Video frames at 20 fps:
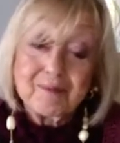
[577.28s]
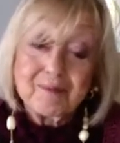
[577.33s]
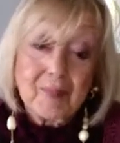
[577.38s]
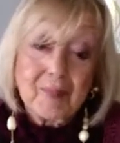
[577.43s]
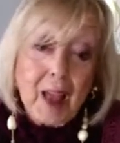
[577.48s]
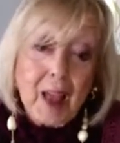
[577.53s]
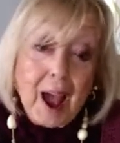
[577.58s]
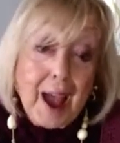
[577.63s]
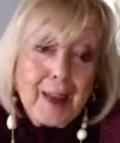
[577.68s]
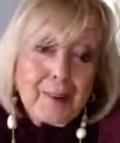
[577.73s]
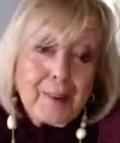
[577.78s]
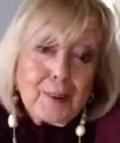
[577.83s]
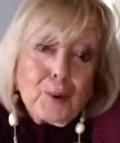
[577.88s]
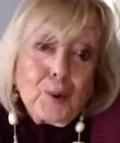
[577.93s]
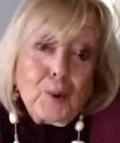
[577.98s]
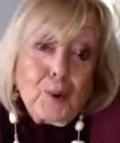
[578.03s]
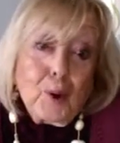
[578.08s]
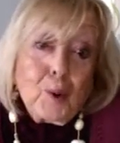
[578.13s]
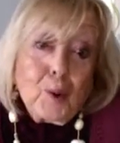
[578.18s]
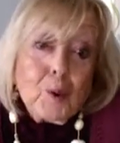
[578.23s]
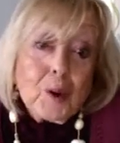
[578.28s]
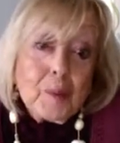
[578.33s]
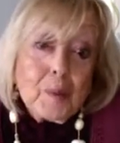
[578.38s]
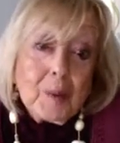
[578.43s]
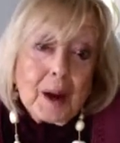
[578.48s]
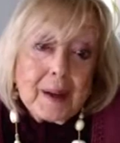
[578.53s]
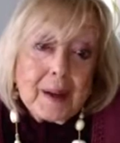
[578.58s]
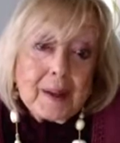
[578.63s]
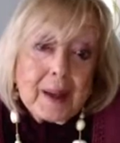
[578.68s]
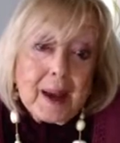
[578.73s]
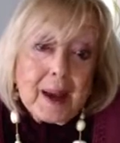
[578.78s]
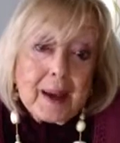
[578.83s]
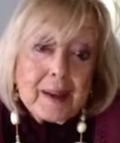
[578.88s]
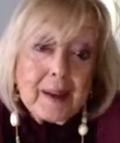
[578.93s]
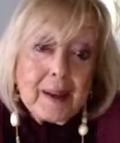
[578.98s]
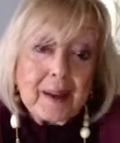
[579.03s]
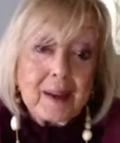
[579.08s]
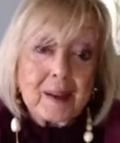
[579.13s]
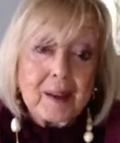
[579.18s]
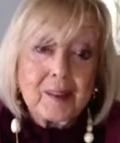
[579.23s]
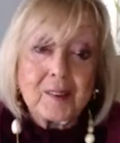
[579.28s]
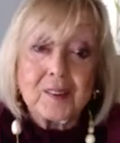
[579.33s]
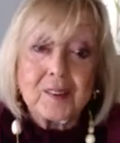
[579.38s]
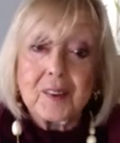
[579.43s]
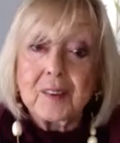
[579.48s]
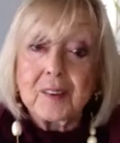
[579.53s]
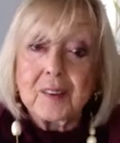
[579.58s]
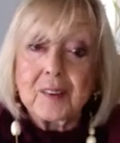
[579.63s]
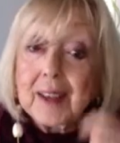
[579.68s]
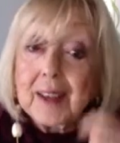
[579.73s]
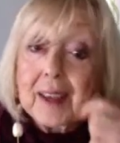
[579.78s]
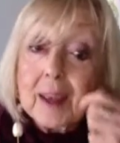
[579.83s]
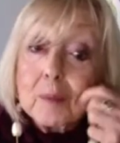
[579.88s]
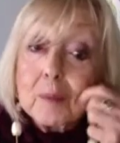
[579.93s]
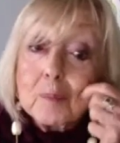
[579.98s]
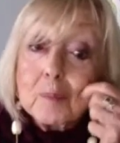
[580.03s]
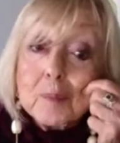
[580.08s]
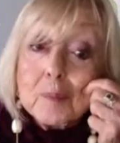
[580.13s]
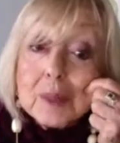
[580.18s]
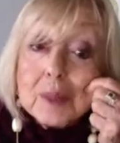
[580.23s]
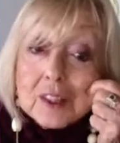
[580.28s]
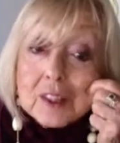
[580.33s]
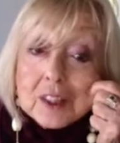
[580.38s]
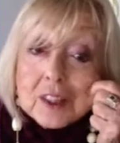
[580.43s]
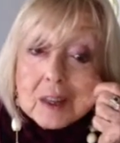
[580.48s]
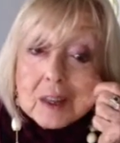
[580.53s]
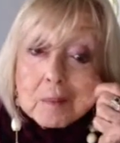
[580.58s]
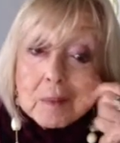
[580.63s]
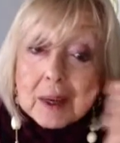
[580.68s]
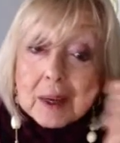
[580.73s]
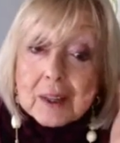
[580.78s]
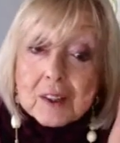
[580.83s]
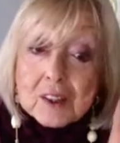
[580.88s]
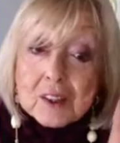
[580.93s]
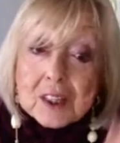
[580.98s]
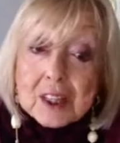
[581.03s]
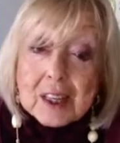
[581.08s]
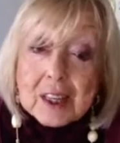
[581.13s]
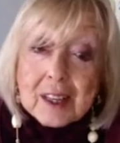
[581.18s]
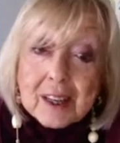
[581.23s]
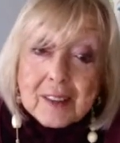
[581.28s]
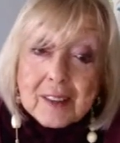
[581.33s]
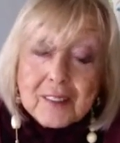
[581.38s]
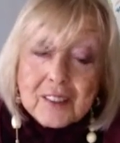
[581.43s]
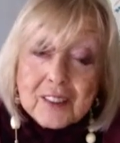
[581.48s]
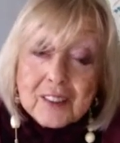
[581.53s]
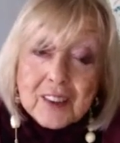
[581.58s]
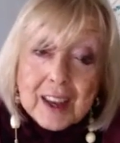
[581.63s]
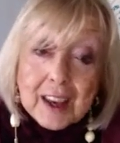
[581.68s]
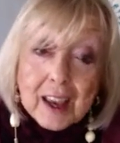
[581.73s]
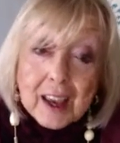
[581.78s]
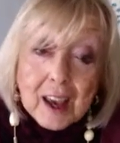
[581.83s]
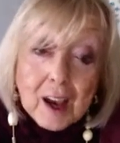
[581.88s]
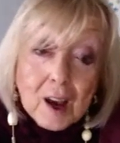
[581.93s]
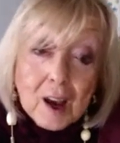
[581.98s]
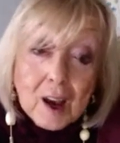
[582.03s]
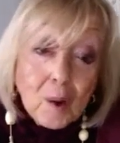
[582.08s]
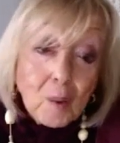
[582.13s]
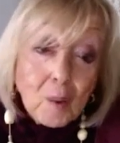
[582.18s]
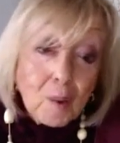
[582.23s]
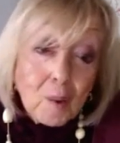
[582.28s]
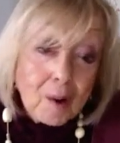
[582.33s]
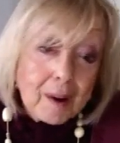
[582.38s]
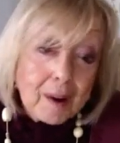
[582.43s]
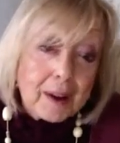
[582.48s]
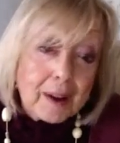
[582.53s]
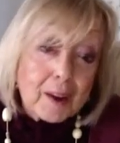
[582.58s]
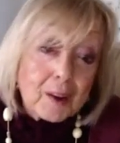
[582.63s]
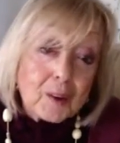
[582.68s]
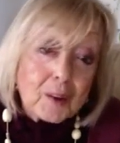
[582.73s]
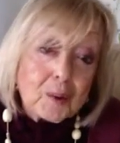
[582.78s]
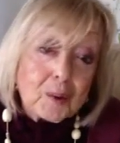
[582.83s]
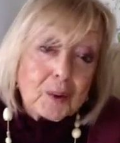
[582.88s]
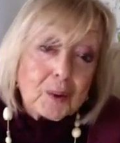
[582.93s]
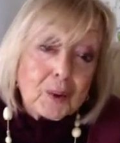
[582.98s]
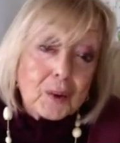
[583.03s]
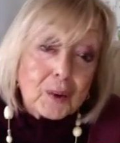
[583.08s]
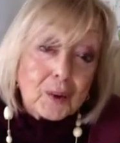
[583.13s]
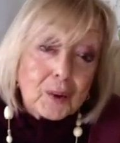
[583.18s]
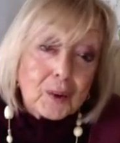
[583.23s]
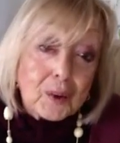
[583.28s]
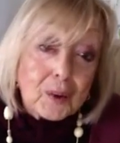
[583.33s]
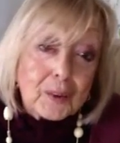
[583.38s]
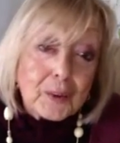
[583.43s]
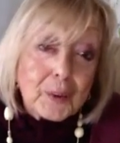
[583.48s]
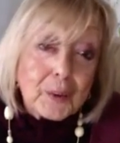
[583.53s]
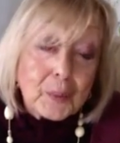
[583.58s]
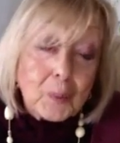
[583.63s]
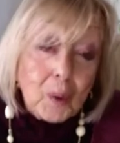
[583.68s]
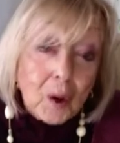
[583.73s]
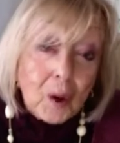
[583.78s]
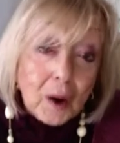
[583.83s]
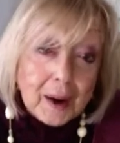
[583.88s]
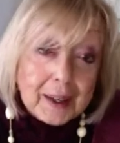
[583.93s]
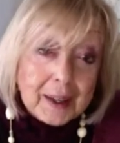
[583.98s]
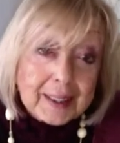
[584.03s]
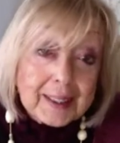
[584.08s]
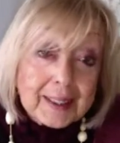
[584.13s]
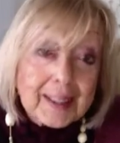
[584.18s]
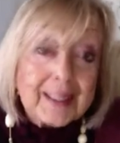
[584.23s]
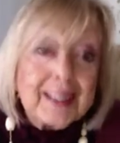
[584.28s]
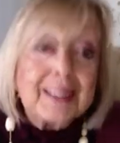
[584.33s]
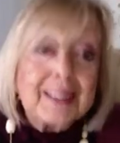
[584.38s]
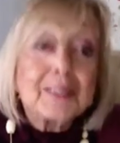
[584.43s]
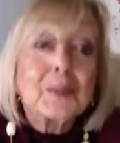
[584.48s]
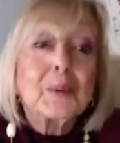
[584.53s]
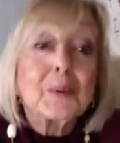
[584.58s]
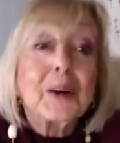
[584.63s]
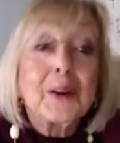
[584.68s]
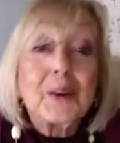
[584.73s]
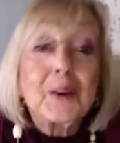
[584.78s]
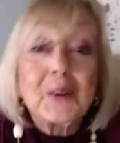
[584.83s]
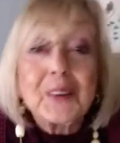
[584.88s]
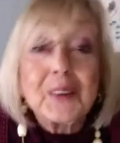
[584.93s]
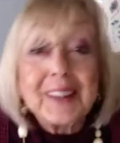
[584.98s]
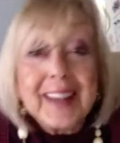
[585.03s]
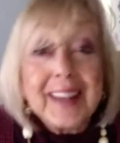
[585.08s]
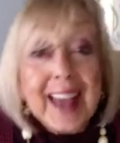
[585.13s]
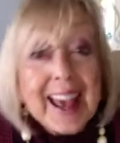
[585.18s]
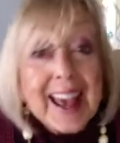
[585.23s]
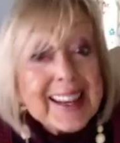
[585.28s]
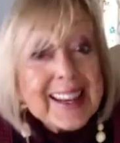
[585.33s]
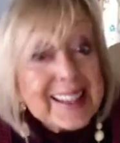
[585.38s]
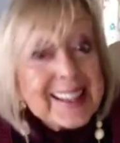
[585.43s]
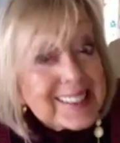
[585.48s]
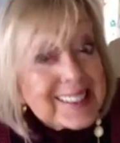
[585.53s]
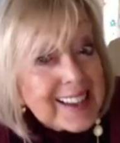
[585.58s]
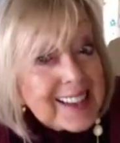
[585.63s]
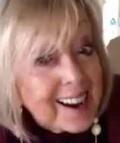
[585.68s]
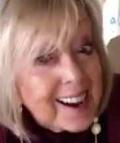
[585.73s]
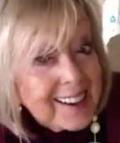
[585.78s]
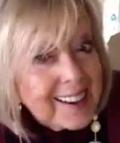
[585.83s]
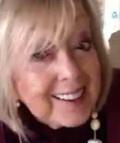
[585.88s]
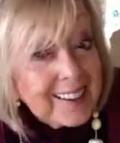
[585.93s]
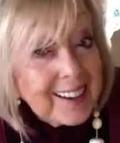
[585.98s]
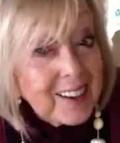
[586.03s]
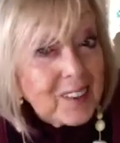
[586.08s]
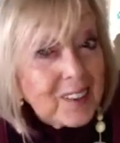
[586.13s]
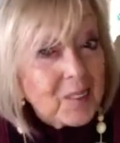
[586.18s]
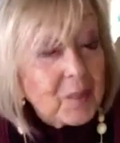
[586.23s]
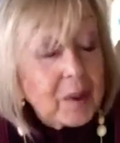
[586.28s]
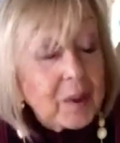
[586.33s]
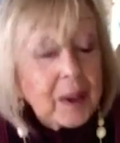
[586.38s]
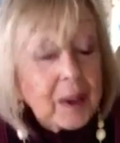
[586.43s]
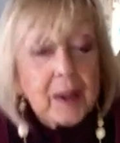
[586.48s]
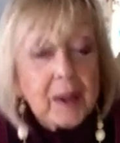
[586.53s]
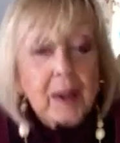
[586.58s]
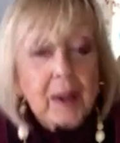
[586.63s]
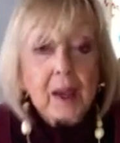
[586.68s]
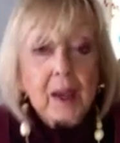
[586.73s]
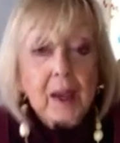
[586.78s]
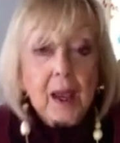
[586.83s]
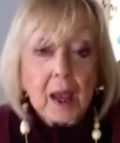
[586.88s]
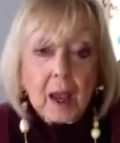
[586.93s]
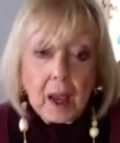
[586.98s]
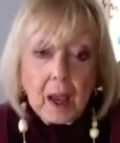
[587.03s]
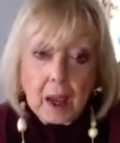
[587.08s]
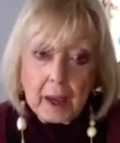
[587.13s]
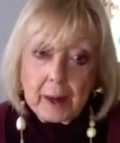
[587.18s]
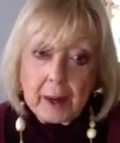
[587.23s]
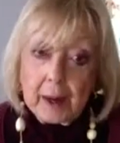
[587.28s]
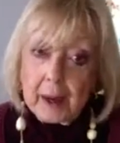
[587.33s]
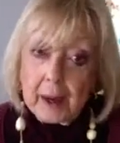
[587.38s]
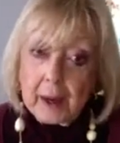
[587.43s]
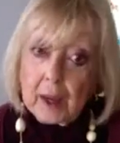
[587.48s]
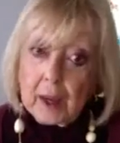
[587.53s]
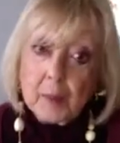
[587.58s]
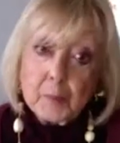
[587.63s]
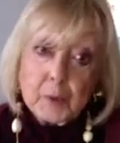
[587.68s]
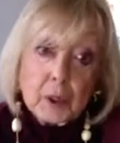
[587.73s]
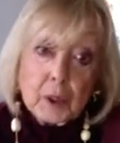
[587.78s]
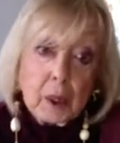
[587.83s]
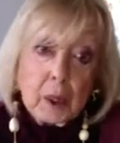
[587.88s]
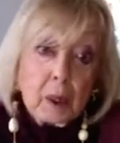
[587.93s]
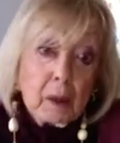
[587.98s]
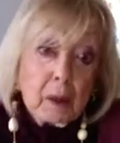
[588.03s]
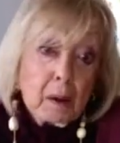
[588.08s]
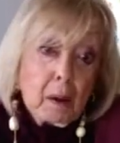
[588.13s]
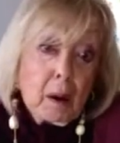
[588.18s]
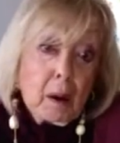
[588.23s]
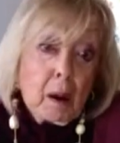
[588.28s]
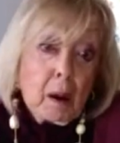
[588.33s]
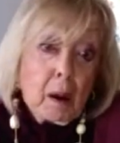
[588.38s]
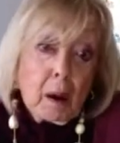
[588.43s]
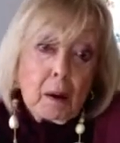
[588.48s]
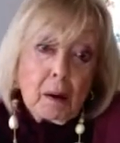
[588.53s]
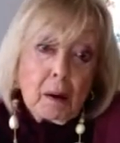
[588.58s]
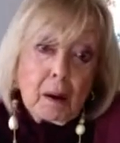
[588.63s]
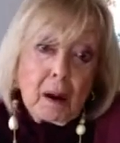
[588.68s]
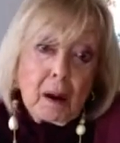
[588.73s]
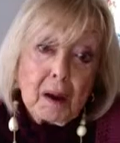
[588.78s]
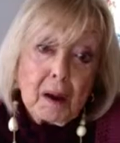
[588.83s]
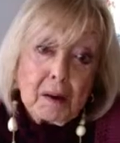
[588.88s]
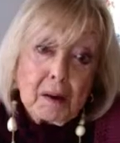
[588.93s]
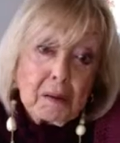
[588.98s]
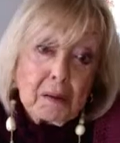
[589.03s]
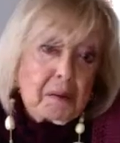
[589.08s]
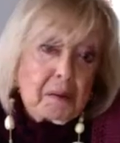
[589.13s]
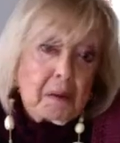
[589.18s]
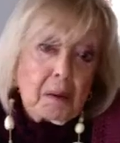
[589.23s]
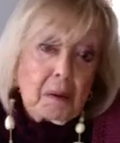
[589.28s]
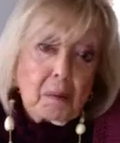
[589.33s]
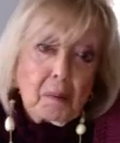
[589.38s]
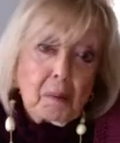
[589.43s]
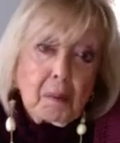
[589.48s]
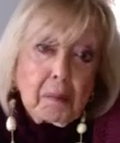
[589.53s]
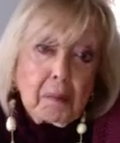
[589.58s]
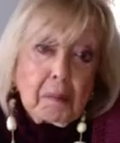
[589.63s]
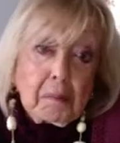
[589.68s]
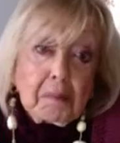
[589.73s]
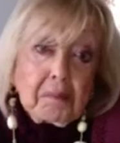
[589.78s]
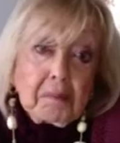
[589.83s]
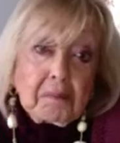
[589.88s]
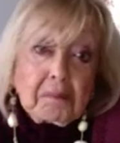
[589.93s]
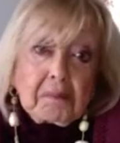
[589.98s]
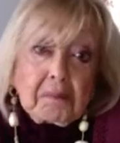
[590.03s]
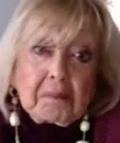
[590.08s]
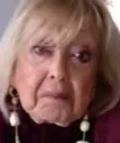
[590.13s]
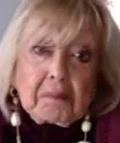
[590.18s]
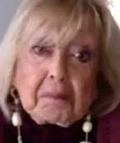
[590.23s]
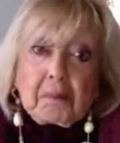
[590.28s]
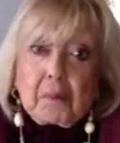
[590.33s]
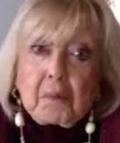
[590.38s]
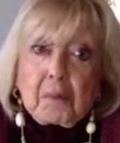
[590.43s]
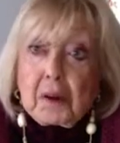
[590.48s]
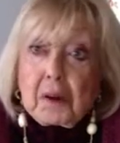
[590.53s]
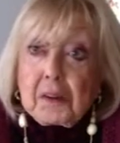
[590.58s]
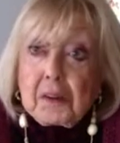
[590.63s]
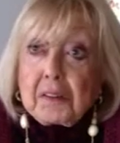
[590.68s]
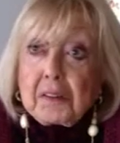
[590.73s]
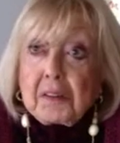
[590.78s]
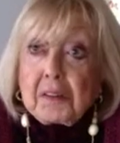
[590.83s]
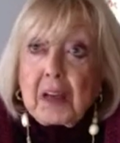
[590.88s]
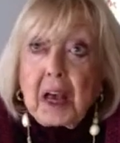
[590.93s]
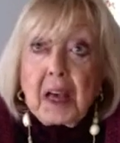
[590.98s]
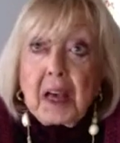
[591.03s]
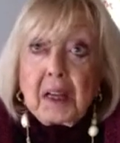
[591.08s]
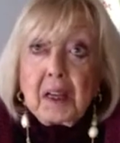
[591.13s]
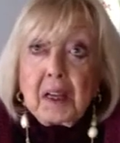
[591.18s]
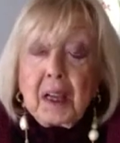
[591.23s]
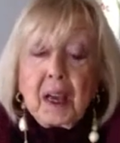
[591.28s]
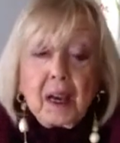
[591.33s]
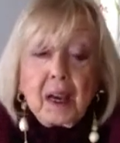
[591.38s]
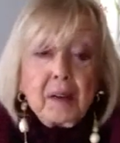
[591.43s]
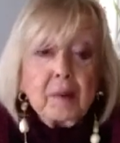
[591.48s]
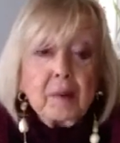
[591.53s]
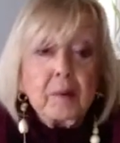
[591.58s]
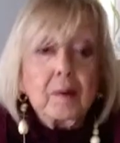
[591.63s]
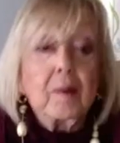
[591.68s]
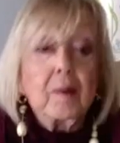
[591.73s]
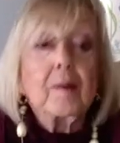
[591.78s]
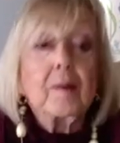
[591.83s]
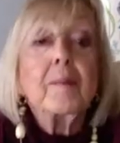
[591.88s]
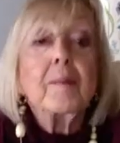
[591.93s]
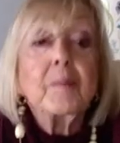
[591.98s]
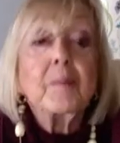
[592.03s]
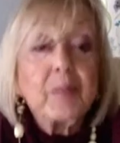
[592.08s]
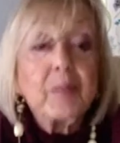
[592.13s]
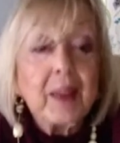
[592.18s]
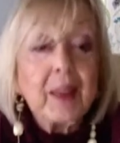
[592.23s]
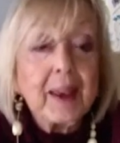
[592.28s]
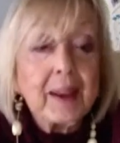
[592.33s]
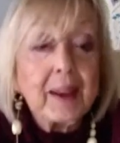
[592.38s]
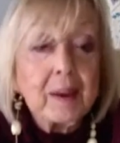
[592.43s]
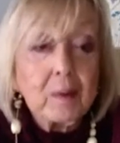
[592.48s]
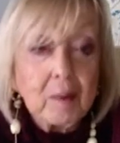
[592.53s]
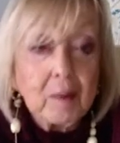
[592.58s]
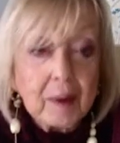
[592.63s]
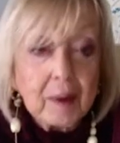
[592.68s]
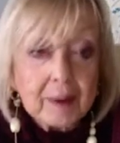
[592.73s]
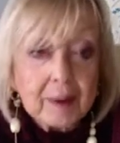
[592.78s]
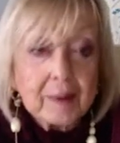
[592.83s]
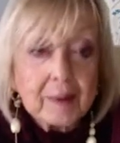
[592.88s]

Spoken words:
I don't know what my daddy is. And they kept pinching my cheek and saying, what a cute girl you are. Tell us where your daddy's hiding, okay? And I kept saying, I don't know. where's Daddy? I don't know. Anyway,